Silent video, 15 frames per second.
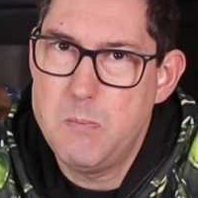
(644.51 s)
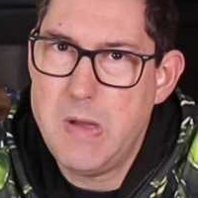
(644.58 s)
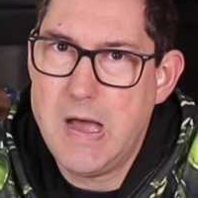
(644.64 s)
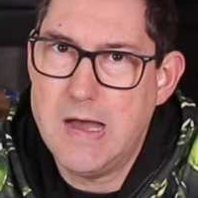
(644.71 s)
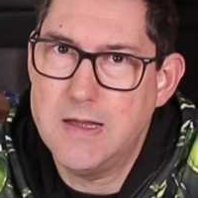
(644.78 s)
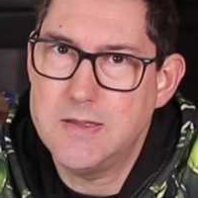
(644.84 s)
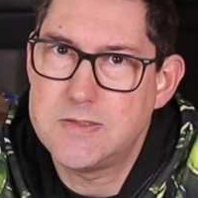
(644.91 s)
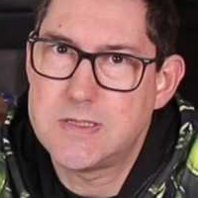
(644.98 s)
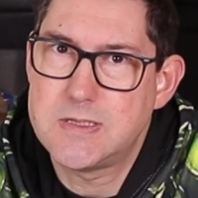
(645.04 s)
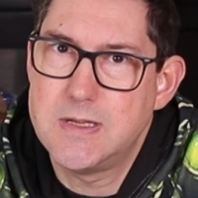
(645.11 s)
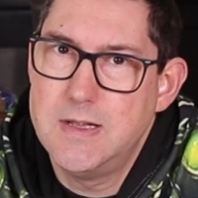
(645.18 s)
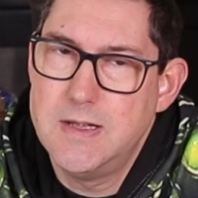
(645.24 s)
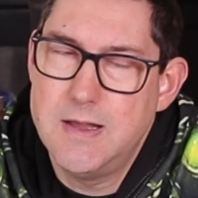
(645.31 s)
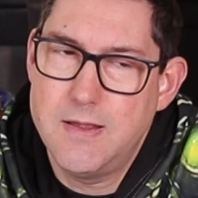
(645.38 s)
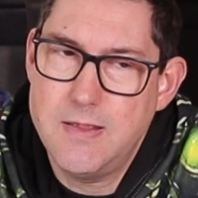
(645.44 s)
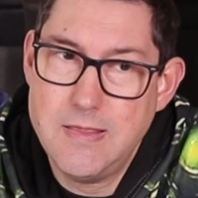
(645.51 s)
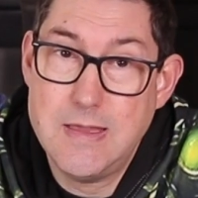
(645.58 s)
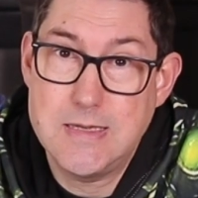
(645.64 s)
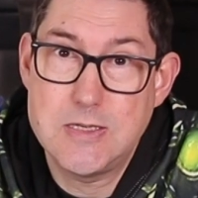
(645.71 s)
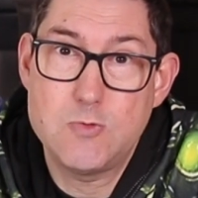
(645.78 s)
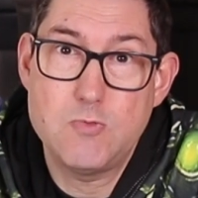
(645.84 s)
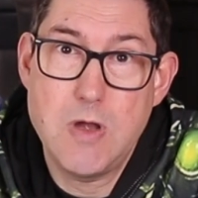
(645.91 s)
but I think
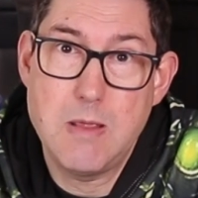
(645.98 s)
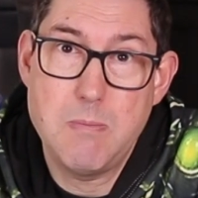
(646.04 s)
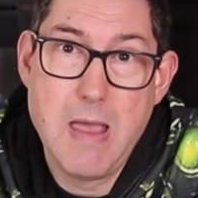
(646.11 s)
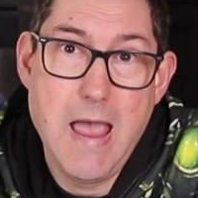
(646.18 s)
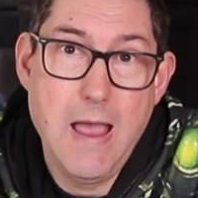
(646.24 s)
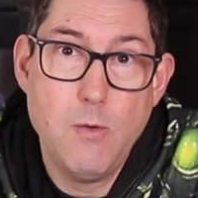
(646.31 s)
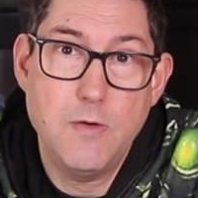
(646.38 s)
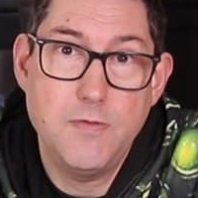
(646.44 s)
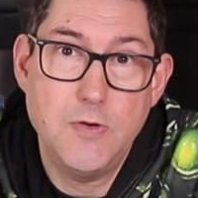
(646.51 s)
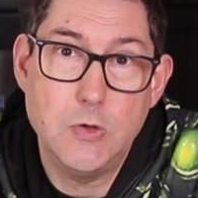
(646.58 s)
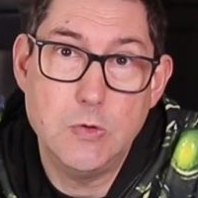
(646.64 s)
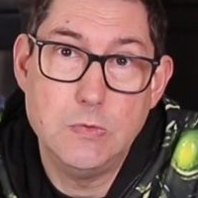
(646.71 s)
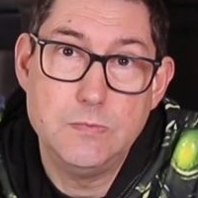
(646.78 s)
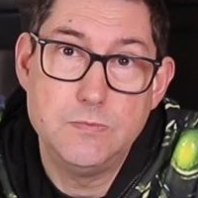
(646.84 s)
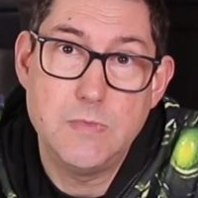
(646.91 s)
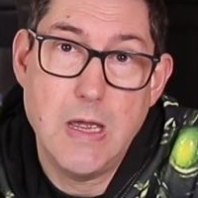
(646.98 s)
this is really powerful.